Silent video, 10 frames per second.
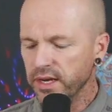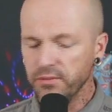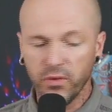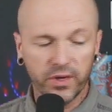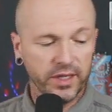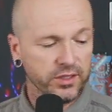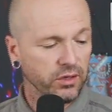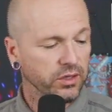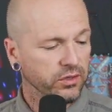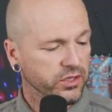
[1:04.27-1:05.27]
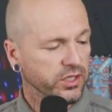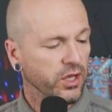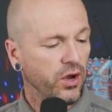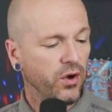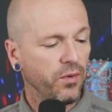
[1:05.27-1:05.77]
mornings are a little
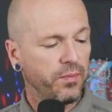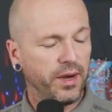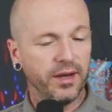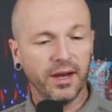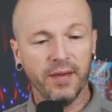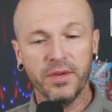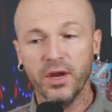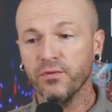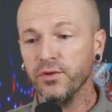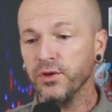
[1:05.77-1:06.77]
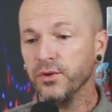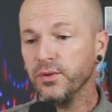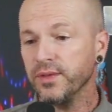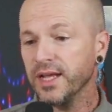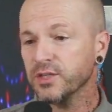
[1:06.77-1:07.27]
slow, but I'm here for you,
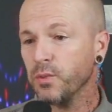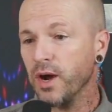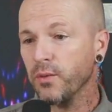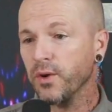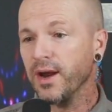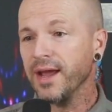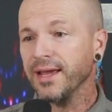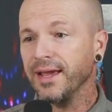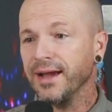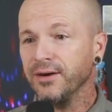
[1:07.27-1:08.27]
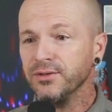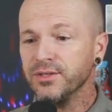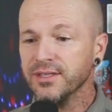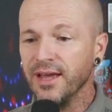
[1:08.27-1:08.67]
and that's why we're hanging out.